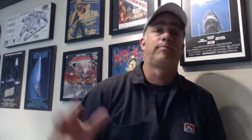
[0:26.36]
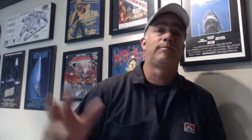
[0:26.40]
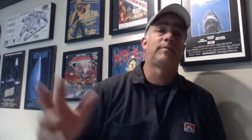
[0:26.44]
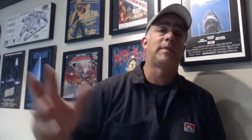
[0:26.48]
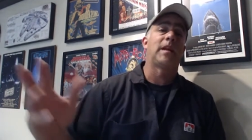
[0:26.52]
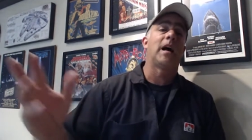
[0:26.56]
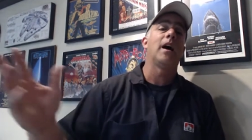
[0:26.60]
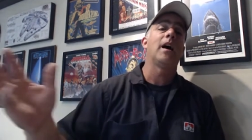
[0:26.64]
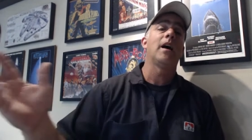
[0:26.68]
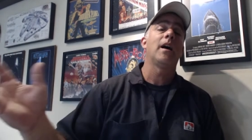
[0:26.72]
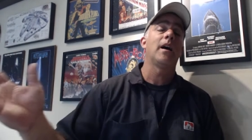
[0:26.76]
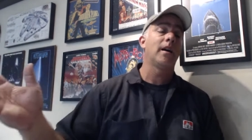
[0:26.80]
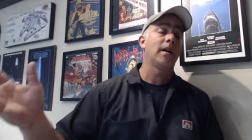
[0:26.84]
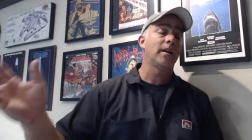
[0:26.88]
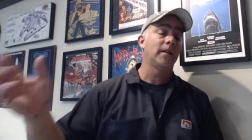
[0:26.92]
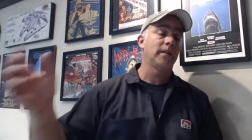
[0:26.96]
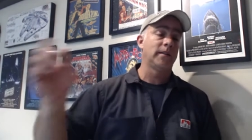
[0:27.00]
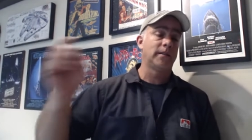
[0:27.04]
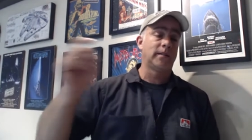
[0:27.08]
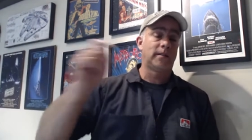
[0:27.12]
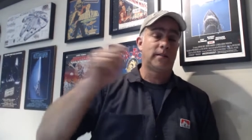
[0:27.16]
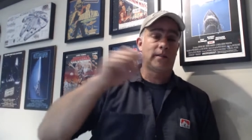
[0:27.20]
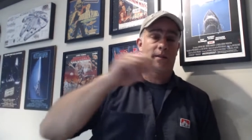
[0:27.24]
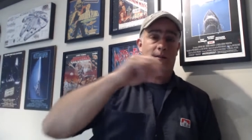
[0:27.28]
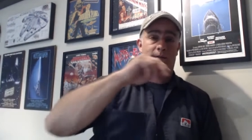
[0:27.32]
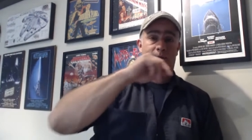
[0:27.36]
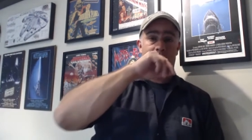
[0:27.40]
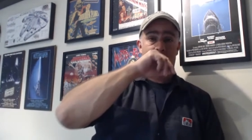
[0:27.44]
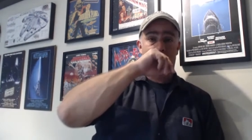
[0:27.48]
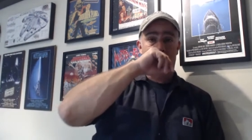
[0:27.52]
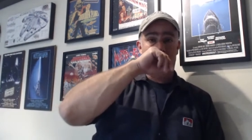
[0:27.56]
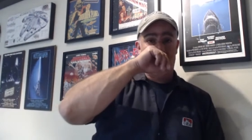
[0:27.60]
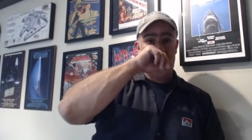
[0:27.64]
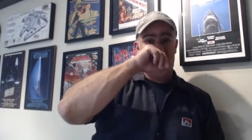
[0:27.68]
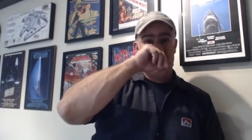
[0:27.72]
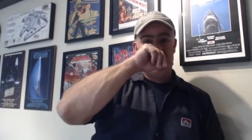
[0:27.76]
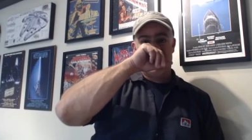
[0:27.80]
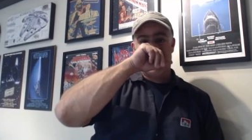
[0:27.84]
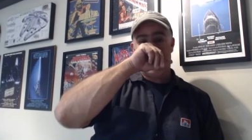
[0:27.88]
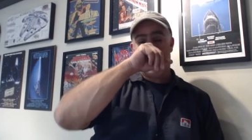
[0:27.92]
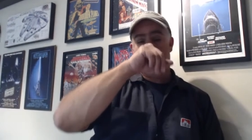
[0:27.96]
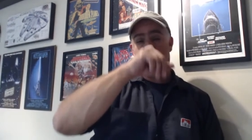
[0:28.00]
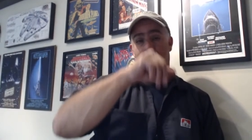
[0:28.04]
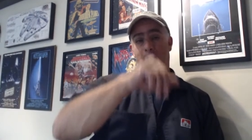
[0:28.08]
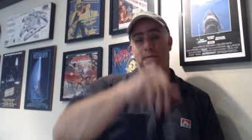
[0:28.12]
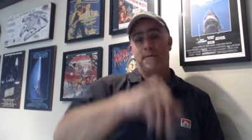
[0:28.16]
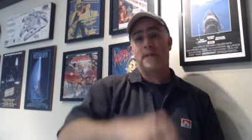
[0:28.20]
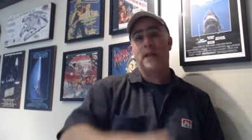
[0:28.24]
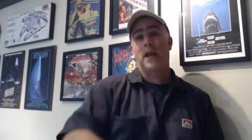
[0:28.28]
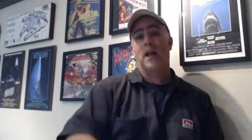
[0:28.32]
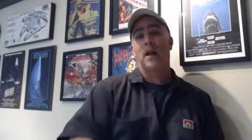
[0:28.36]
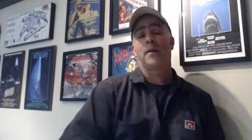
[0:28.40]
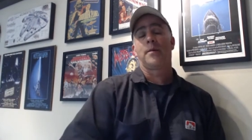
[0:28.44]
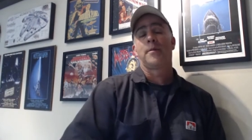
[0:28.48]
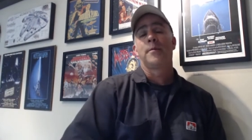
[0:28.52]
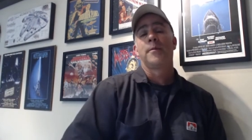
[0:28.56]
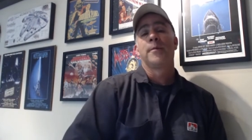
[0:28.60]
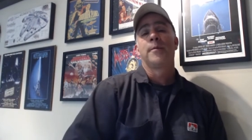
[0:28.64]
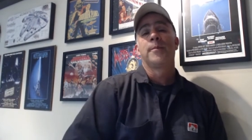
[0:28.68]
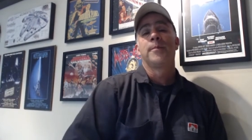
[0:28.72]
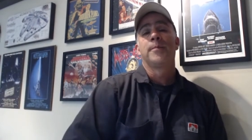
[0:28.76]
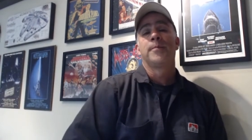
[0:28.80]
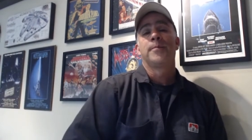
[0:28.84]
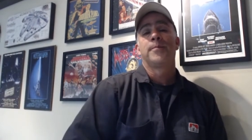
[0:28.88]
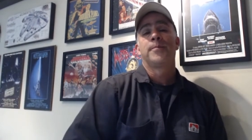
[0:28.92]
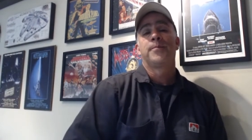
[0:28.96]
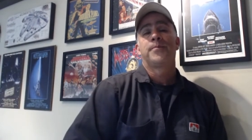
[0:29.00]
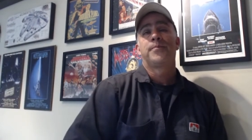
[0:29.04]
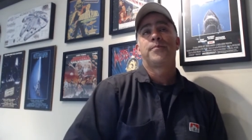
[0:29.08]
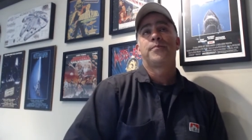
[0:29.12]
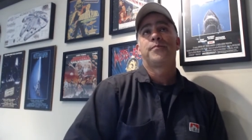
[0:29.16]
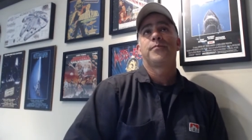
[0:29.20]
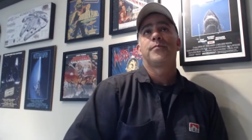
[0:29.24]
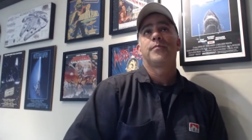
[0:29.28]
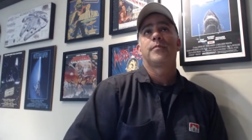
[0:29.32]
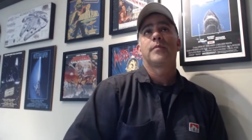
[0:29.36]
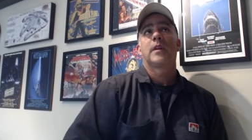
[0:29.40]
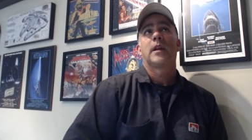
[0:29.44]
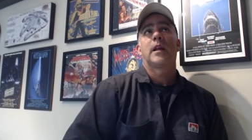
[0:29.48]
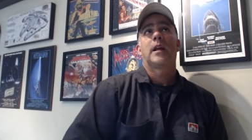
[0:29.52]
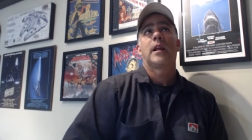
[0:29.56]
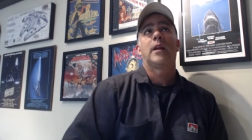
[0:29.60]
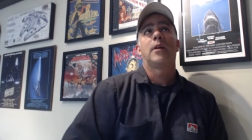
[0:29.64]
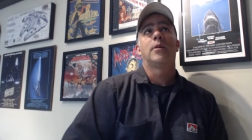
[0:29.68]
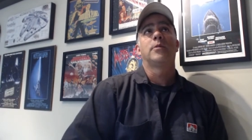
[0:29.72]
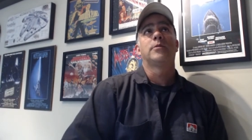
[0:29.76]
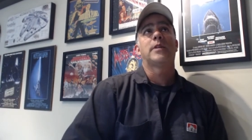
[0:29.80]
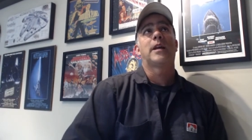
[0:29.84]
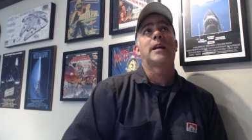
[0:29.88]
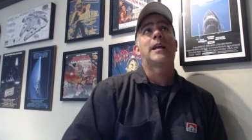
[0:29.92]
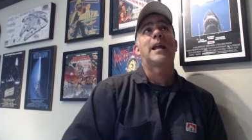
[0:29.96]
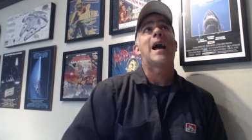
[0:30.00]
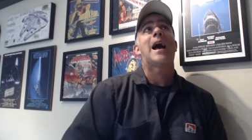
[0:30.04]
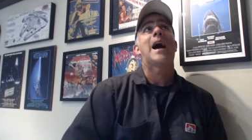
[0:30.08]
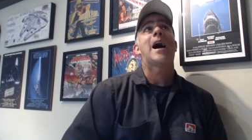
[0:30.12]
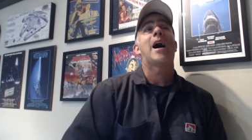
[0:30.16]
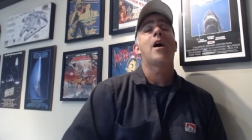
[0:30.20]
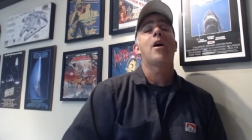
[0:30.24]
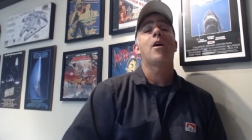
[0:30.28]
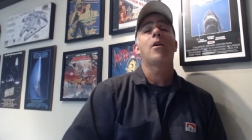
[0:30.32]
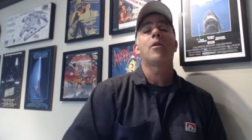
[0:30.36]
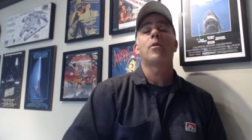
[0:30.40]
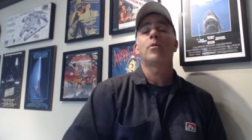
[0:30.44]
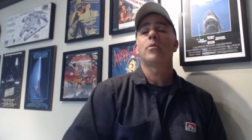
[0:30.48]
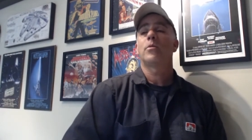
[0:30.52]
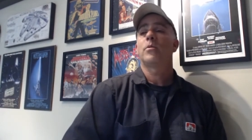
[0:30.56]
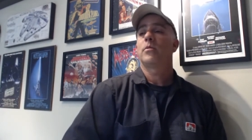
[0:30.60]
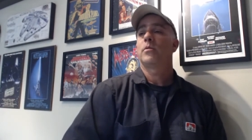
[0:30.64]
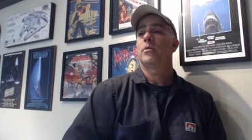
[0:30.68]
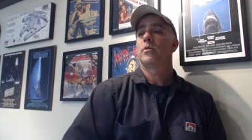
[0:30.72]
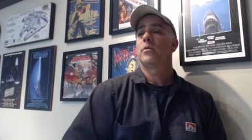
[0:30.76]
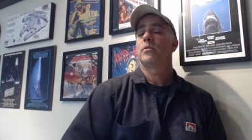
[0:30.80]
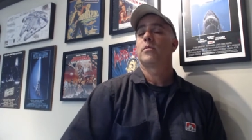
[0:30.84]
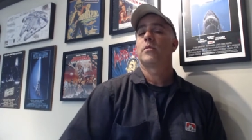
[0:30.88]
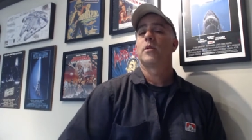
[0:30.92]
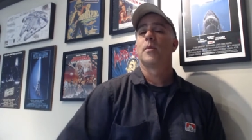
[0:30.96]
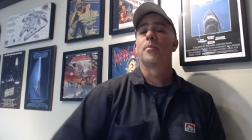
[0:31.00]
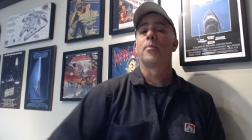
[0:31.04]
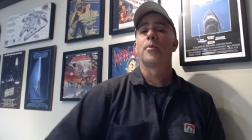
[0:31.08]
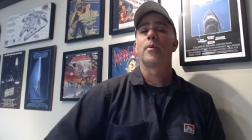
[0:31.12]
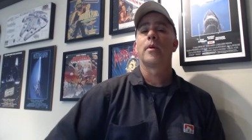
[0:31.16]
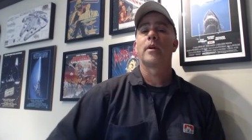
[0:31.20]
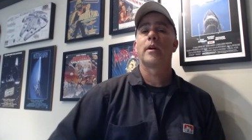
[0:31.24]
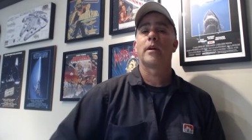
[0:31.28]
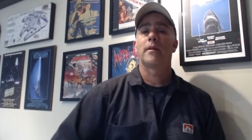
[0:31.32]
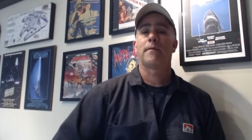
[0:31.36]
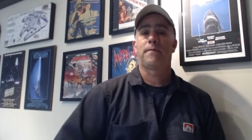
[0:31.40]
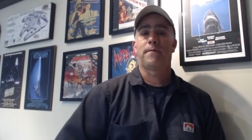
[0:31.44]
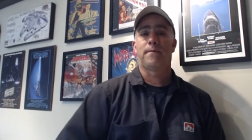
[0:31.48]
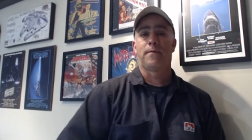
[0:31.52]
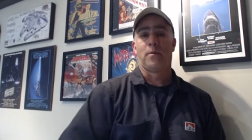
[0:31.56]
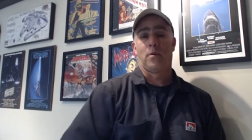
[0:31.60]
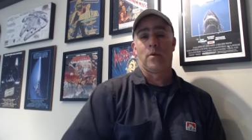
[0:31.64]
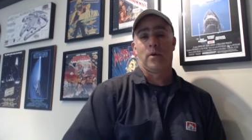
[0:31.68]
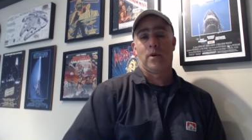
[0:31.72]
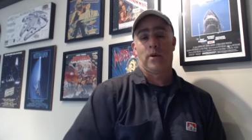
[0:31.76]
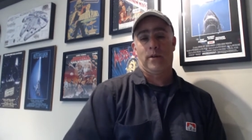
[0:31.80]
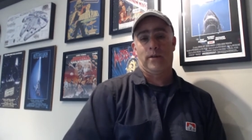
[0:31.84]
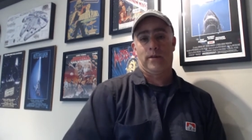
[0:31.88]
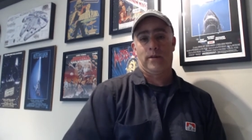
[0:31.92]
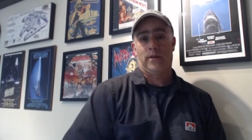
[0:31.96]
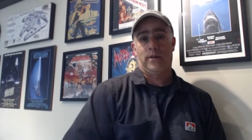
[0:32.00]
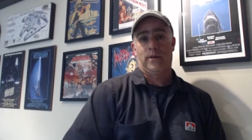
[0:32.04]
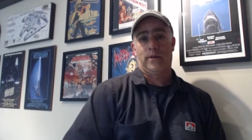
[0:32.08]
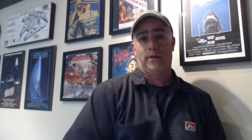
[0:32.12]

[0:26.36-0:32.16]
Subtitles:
tons of new stuff that it was like how to bring it forth.